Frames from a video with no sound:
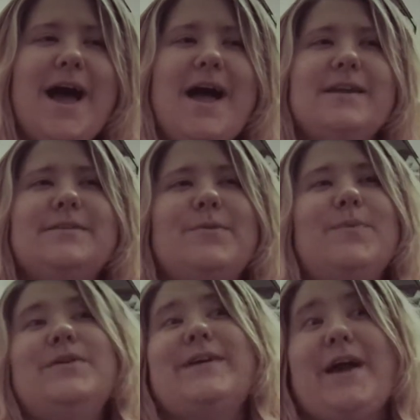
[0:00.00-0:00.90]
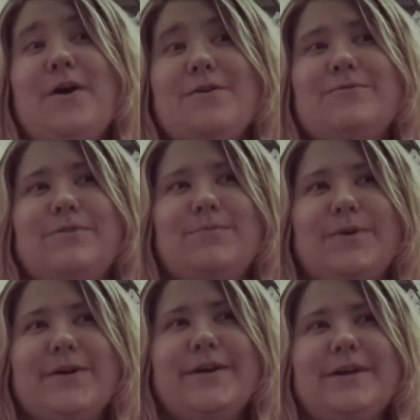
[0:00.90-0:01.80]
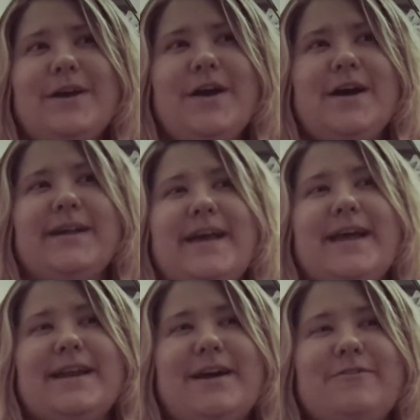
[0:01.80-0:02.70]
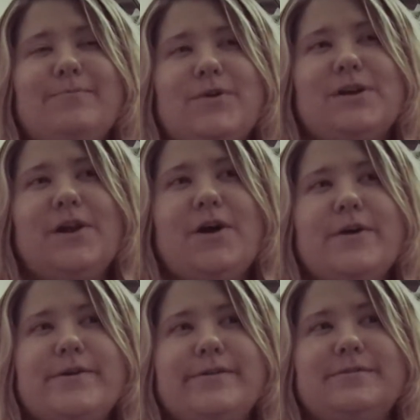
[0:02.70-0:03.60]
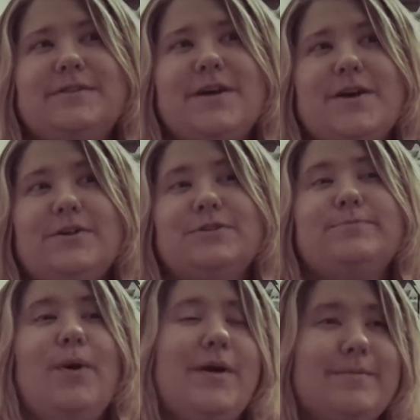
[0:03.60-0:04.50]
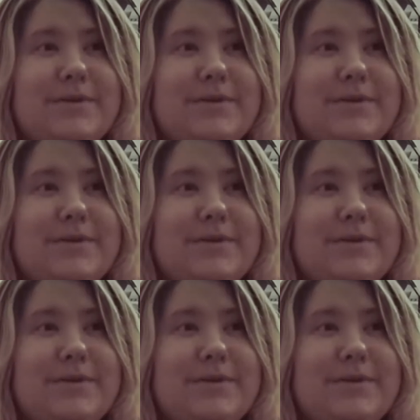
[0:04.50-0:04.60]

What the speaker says: And when I get home from work, getting out of my clothes, just putting